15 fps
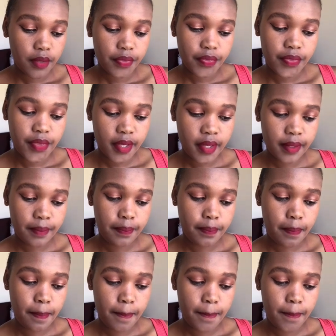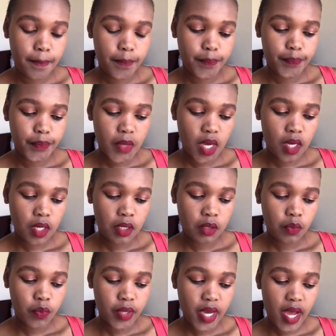the uh,
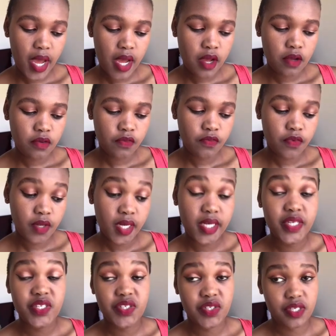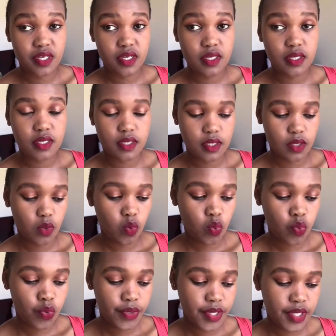we have litchis
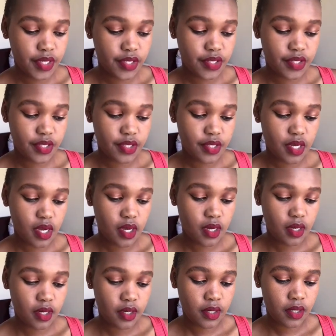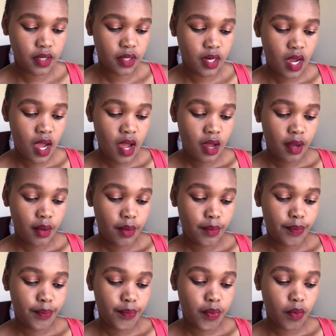which are
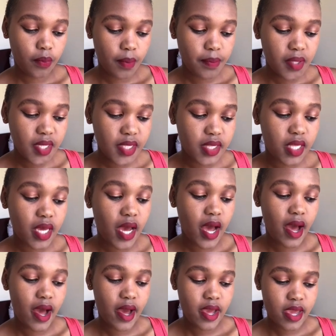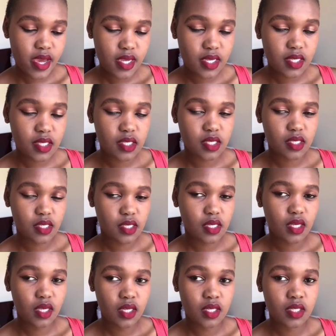probably the highest
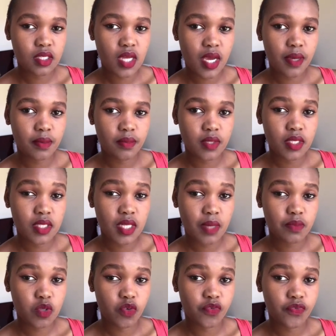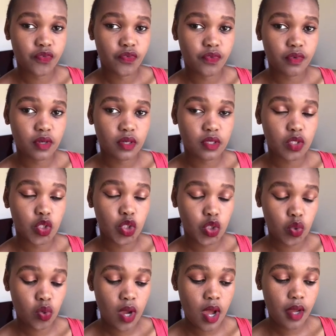in time in terms of
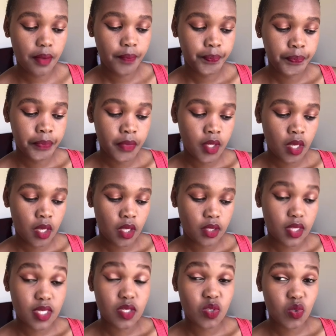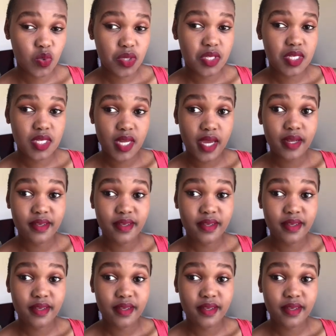sugar that's 29